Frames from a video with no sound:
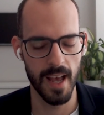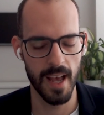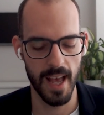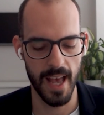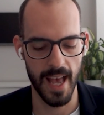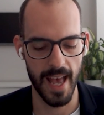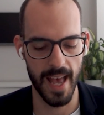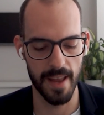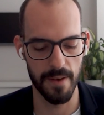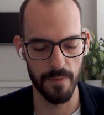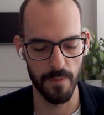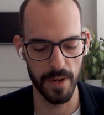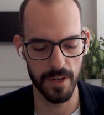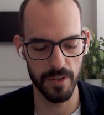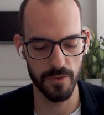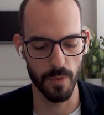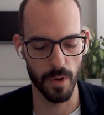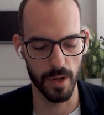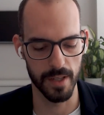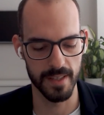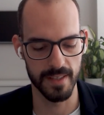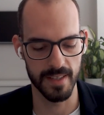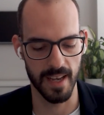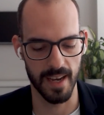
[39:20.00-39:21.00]
and which
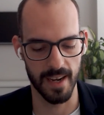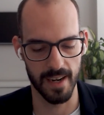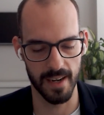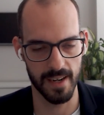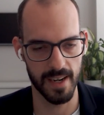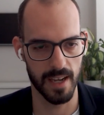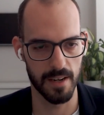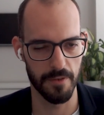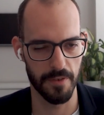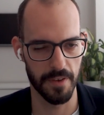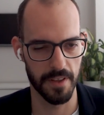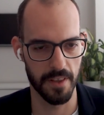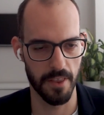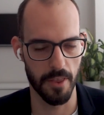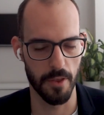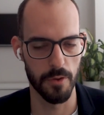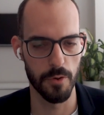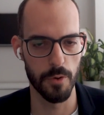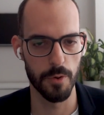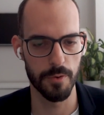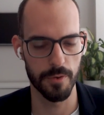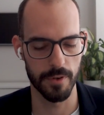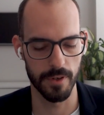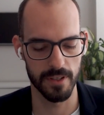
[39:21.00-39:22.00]
ones are kind of in the
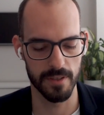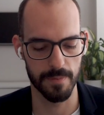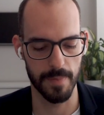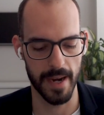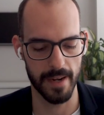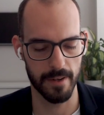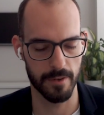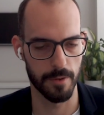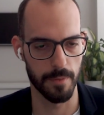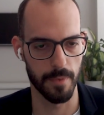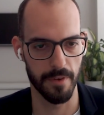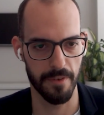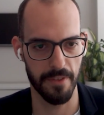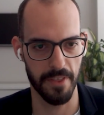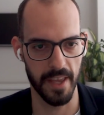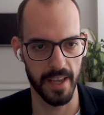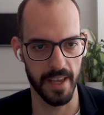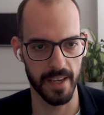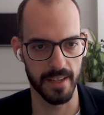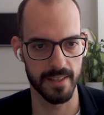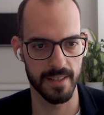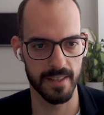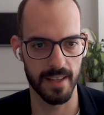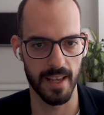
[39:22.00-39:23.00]
neutral spectrum of
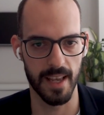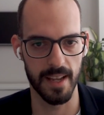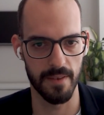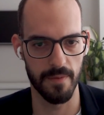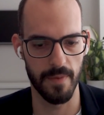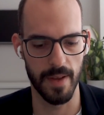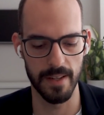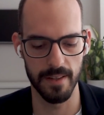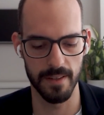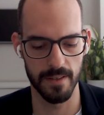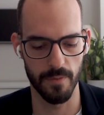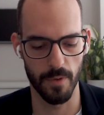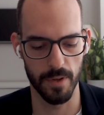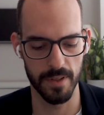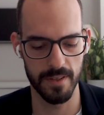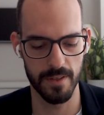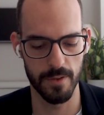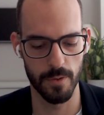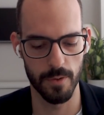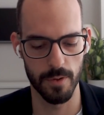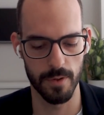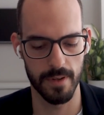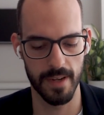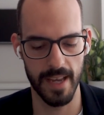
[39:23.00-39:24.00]
things. And then once
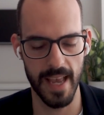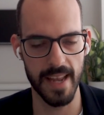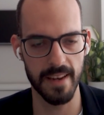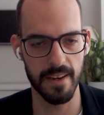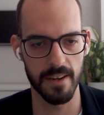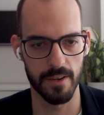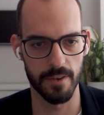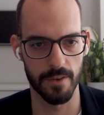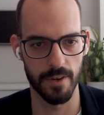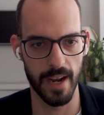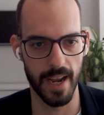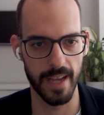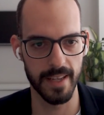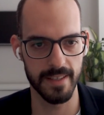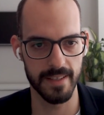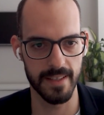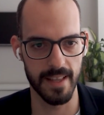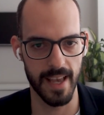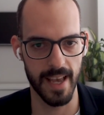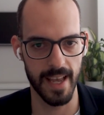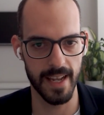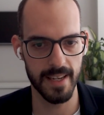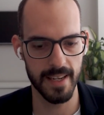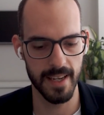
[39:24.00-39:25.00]
you categorize
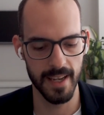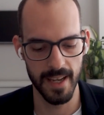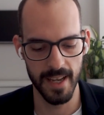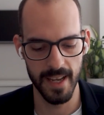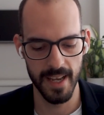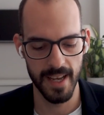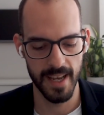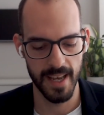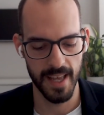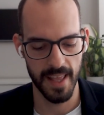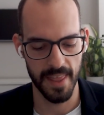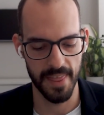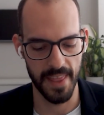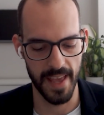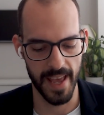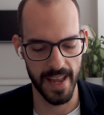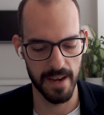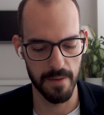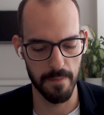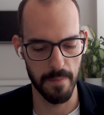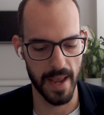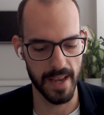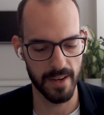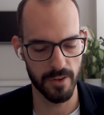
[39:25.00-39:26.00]
that,
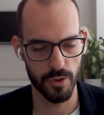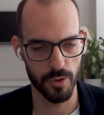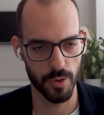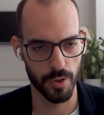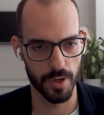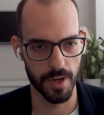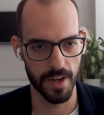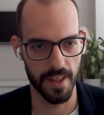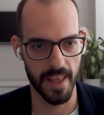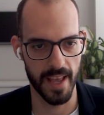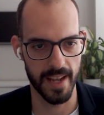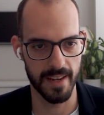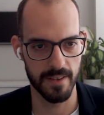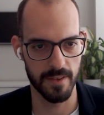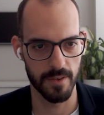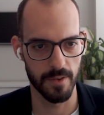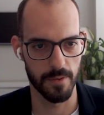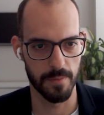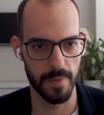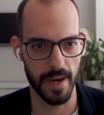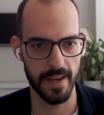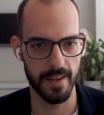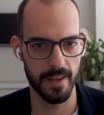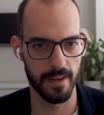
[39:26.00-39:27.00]
then make sure that you're
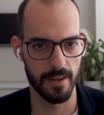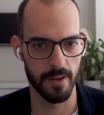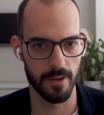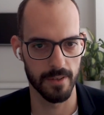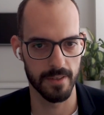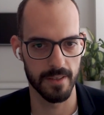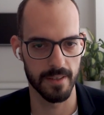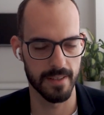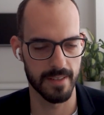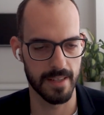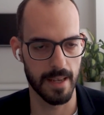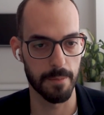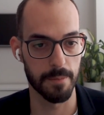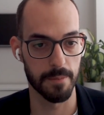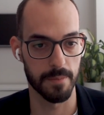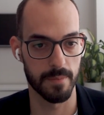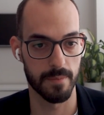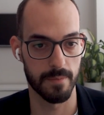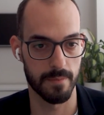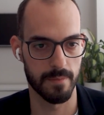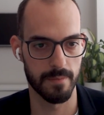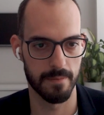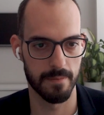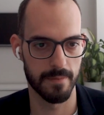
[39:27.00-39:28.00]
making also some
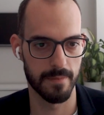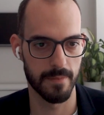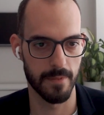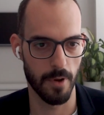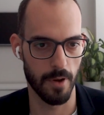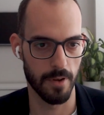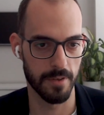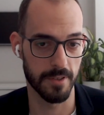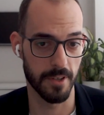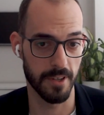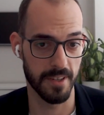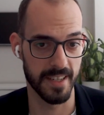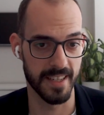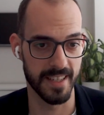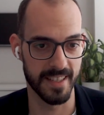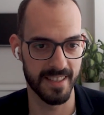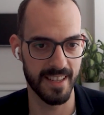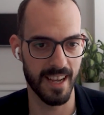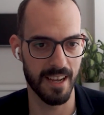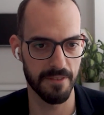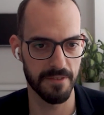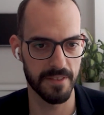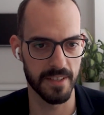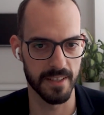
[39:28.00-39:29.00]
certainly
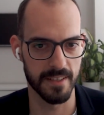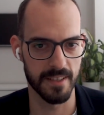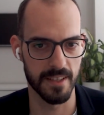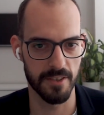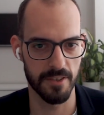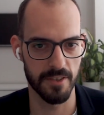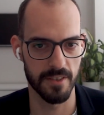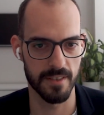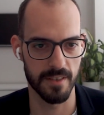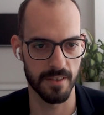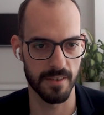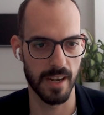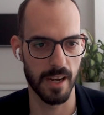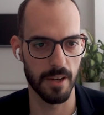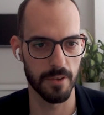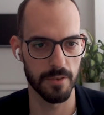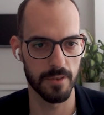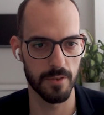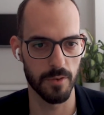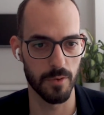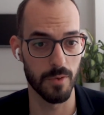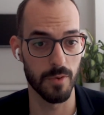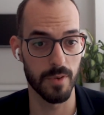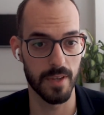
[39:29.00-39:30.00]
tough decisions around,
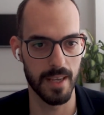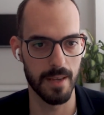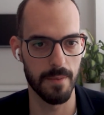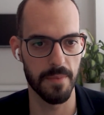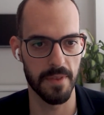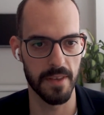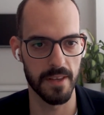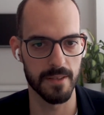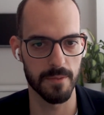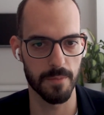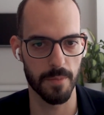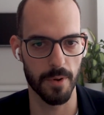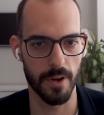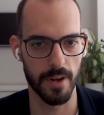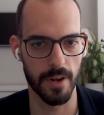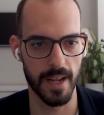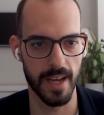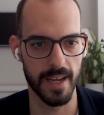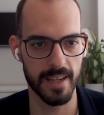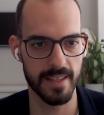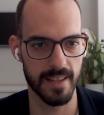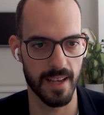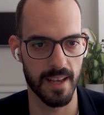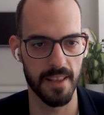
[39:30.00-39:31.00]
do you keep these
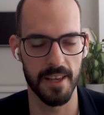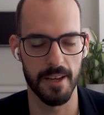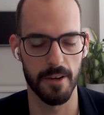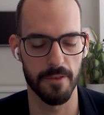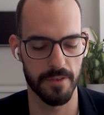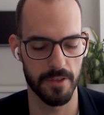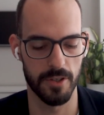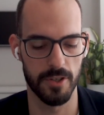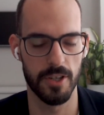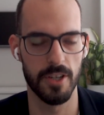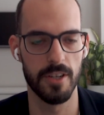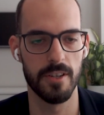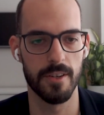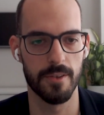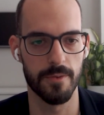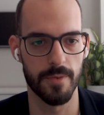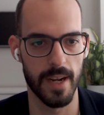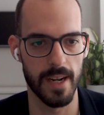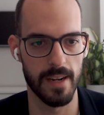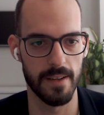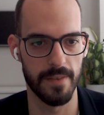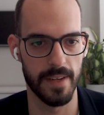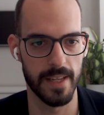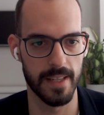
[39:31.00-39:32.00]
products? Are they of strategic
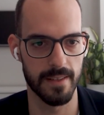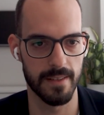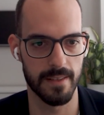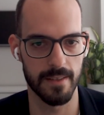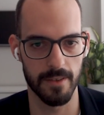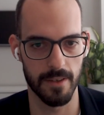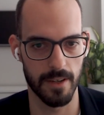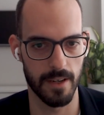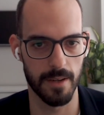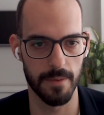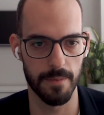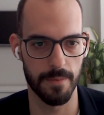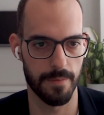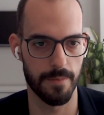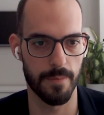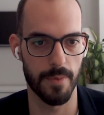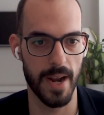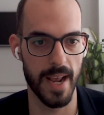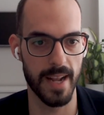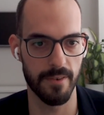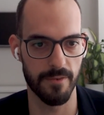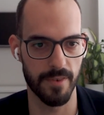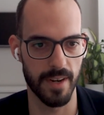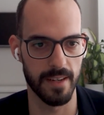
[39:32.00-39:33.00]
relevance or
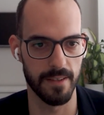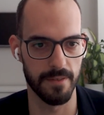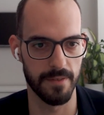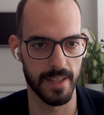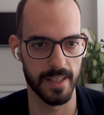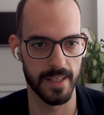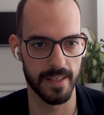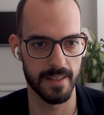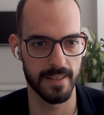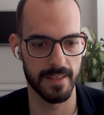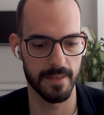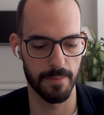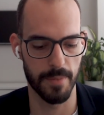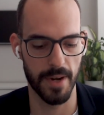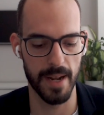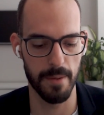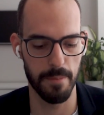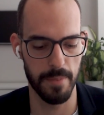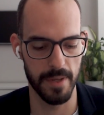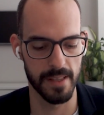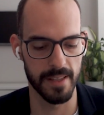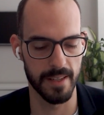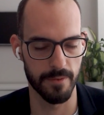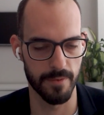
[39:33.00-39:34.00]
brand relevance, brand
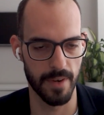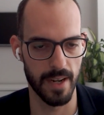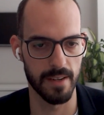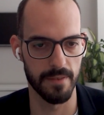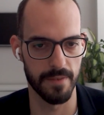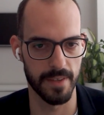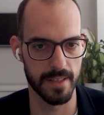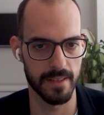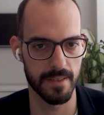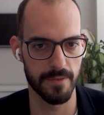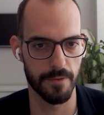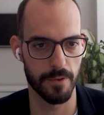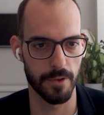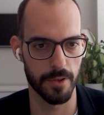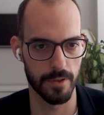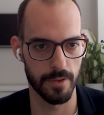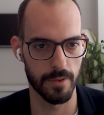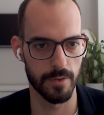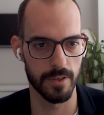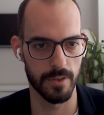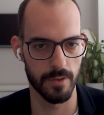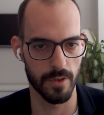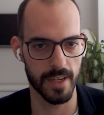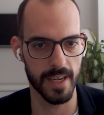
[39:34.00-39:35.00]
building relevance for you
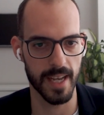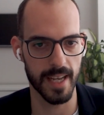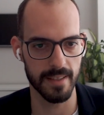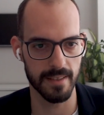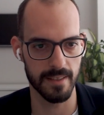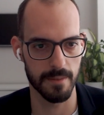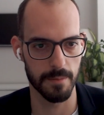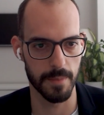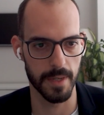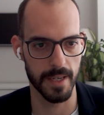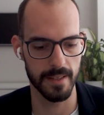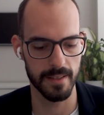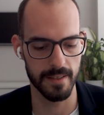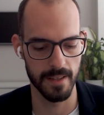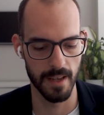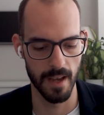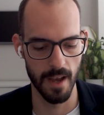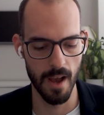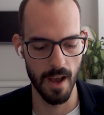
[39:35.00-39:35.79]
and your customers?